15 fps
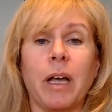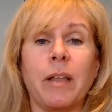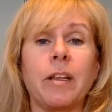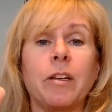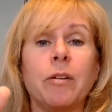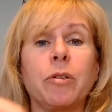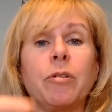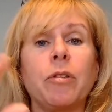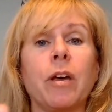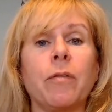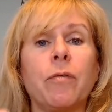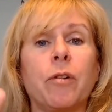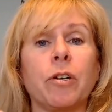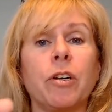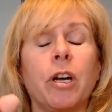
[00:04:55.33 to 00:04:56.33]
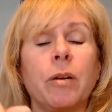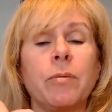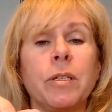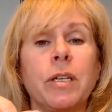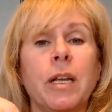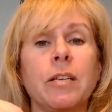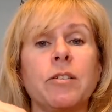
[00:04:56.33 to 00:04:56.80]
And then you do that 4 times
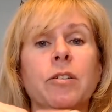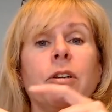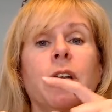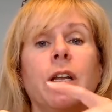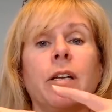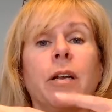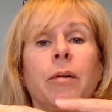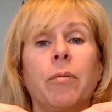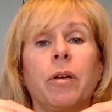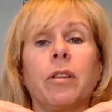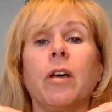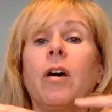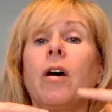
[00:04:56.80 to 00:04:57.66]
a day. So you'd end up with